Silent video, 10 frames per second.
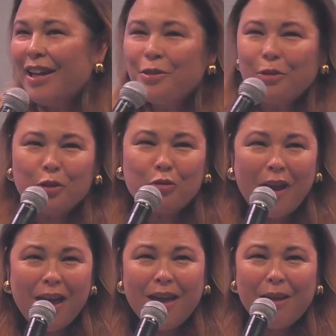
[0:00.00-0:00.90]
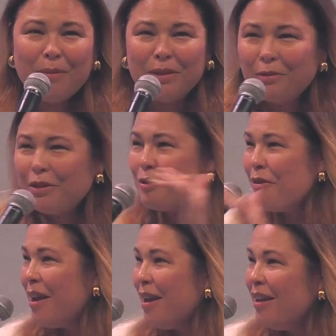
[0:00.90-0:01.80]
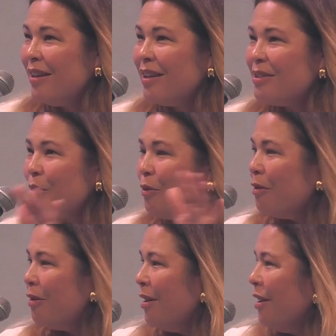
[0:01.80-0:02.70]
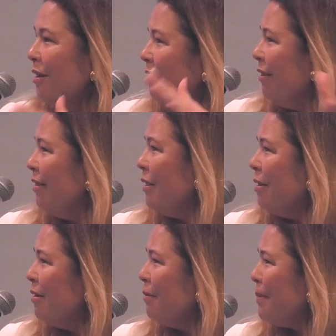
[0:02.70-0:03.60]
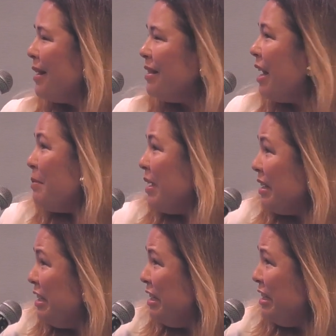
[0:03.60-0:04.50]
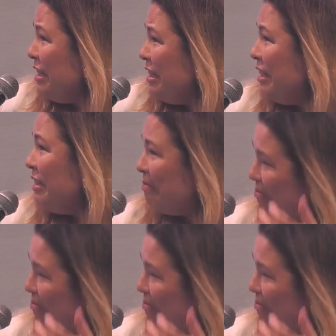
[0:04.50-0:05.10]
I took the tram, I took the train, I saw the Place de la Mairie.